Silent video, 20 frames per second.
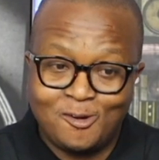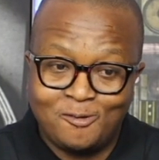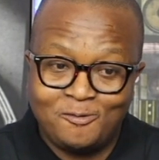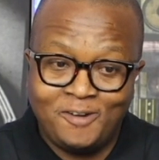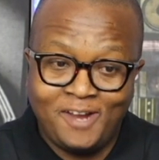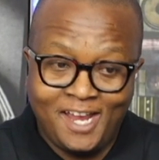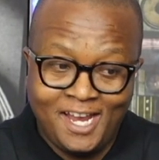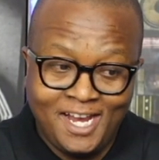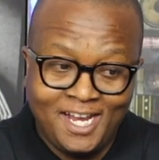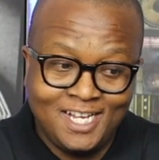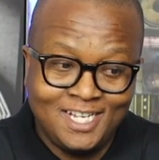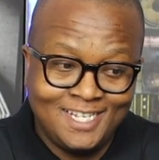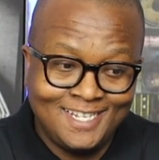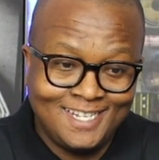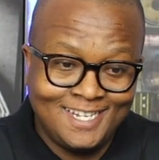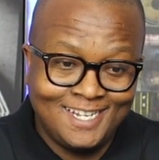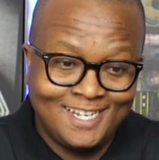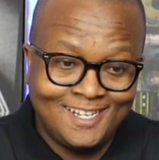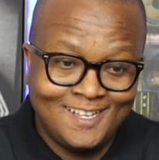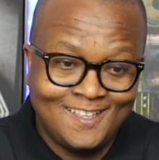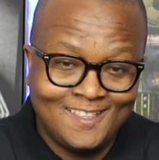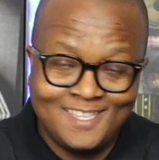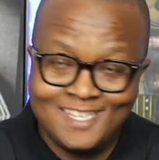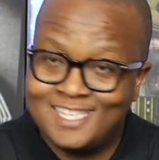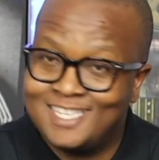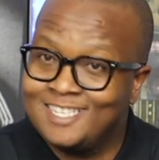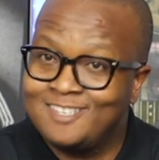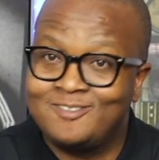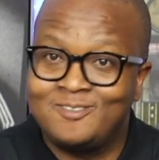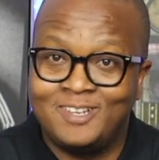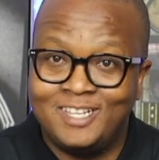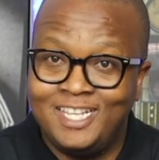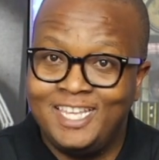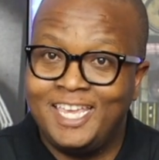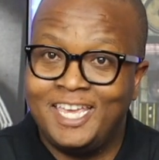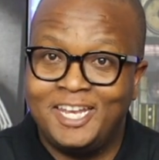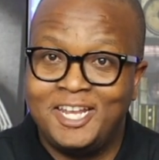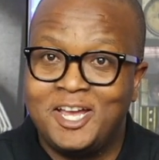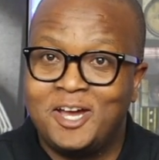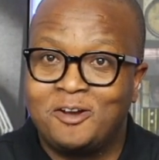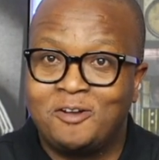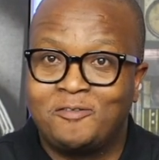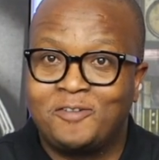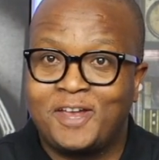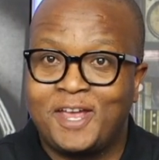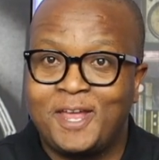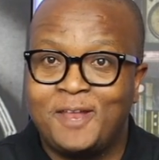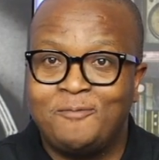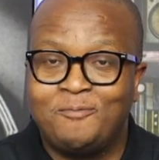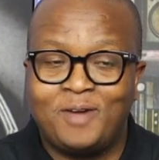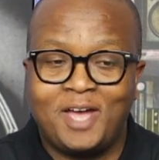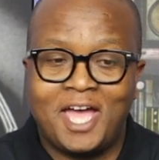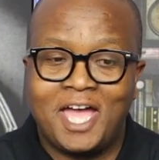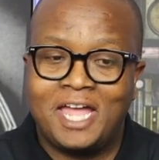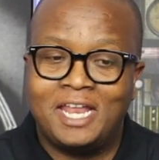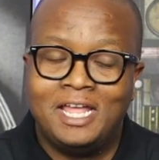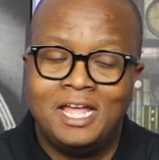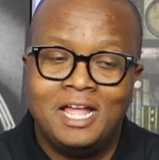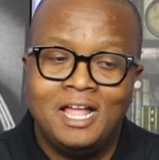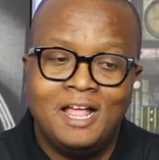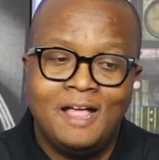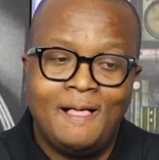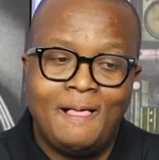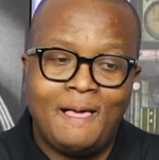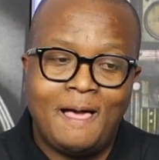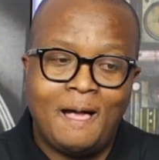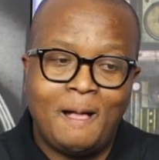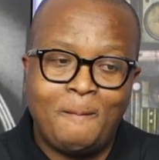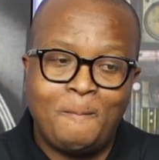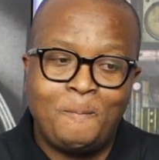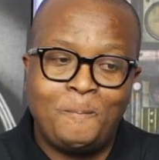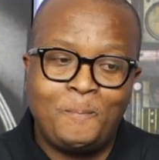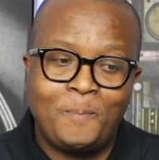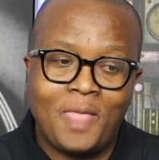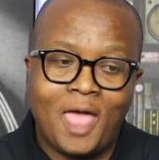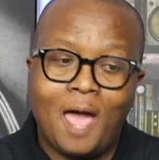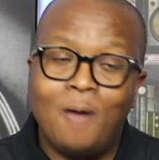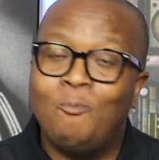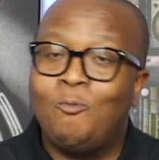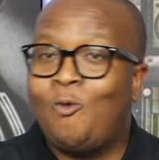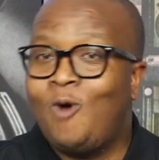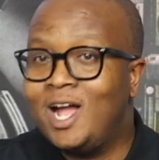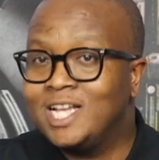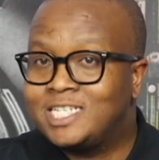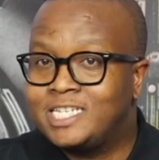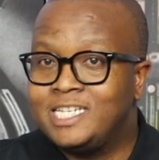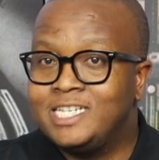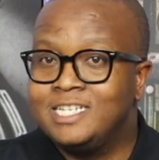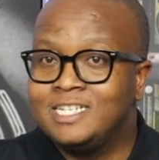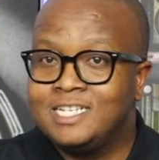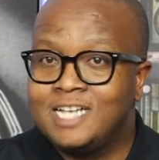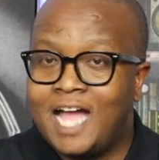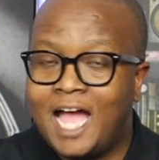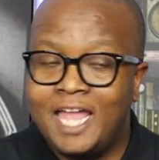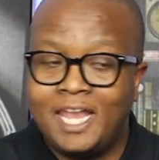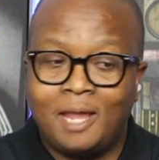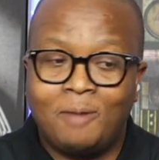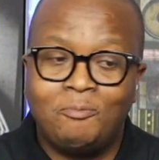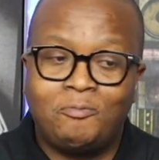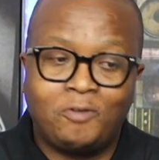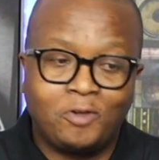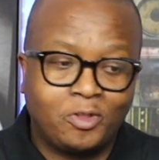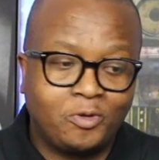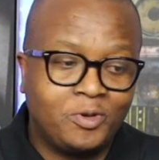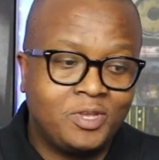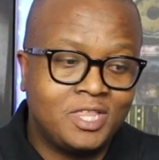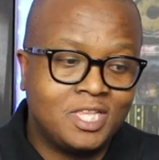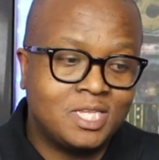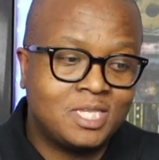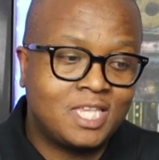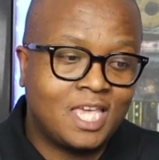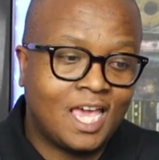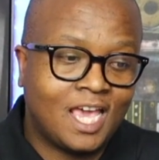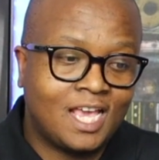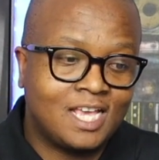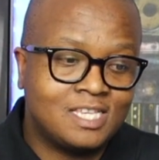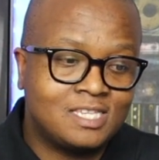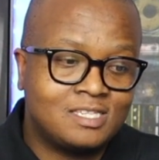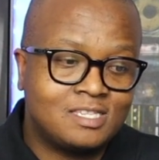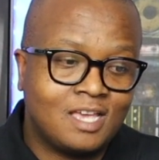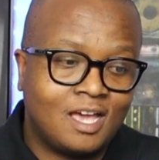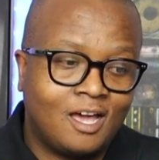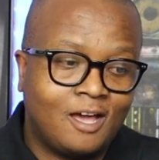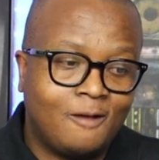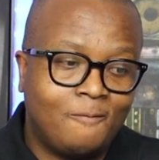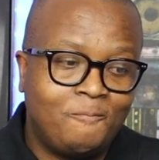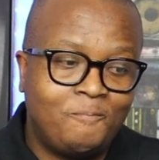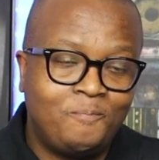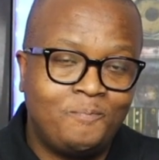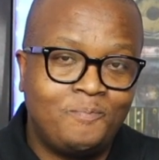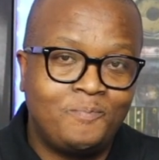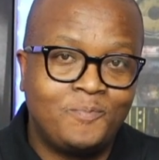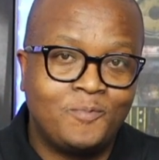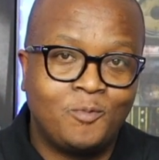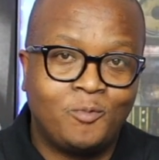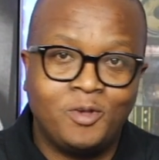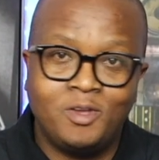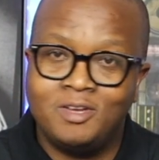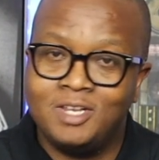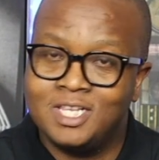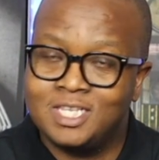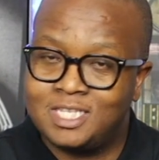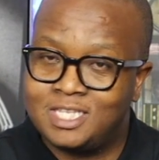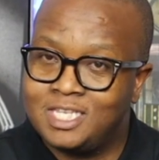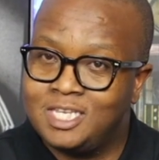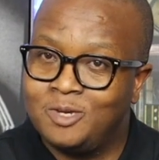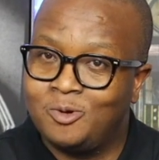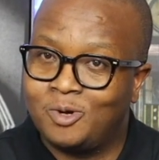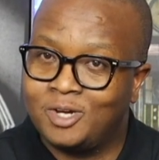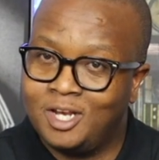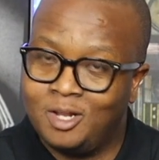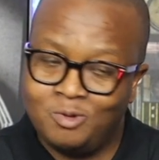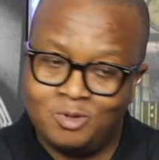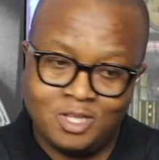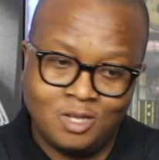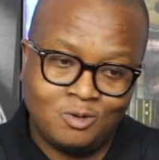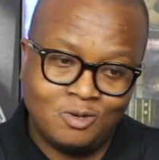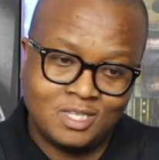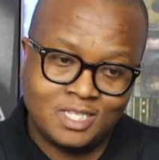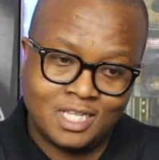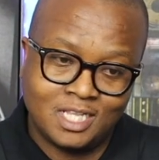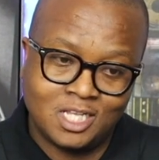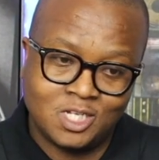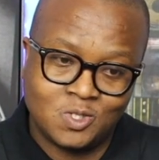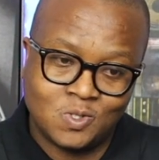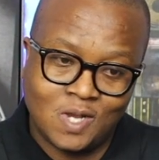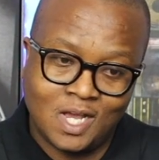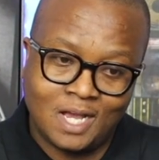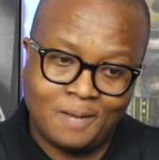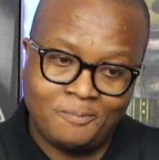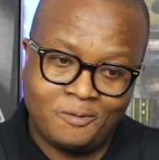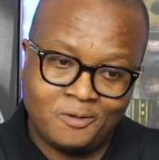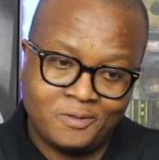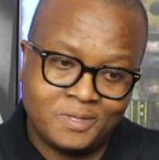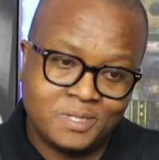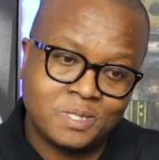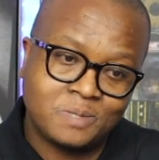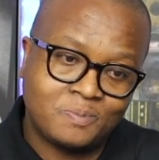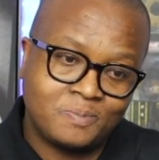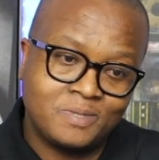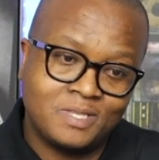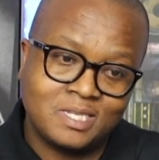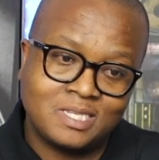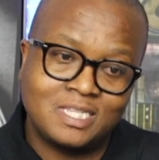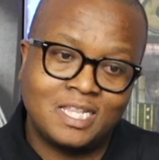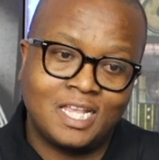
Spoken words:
out of hand. This is really getting out of hand. But I'm watching and I'm following this case. We're gonna see who can talk with the last round about this